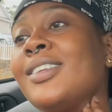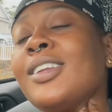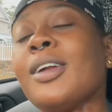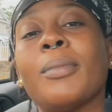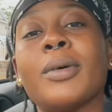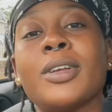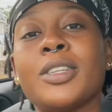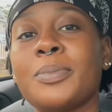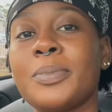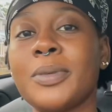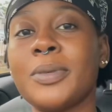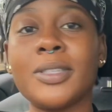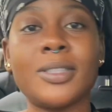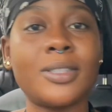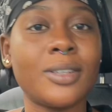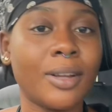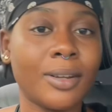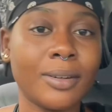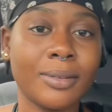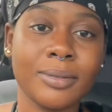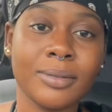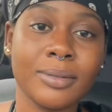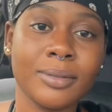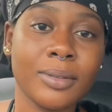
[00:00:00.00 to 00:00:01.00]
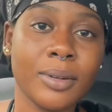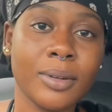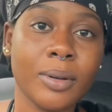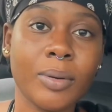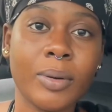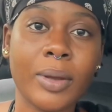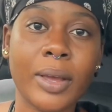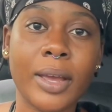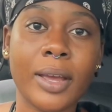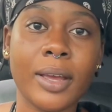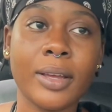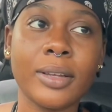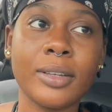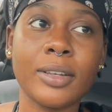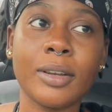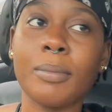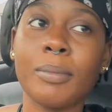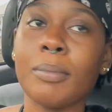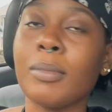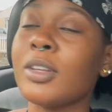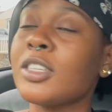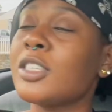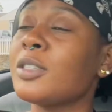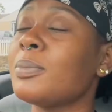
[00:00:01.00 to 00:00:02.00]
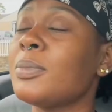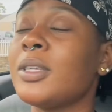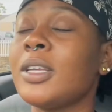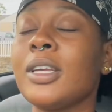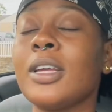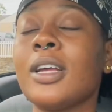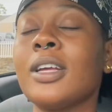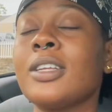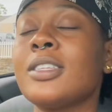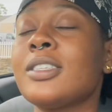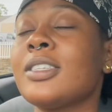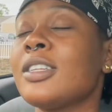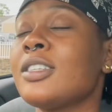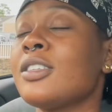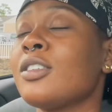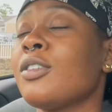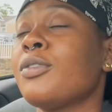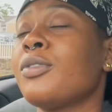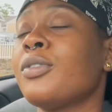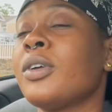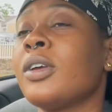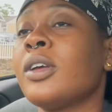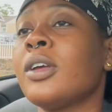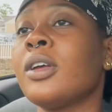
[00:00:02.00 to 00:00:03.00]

there must be sun okay there must be a sense of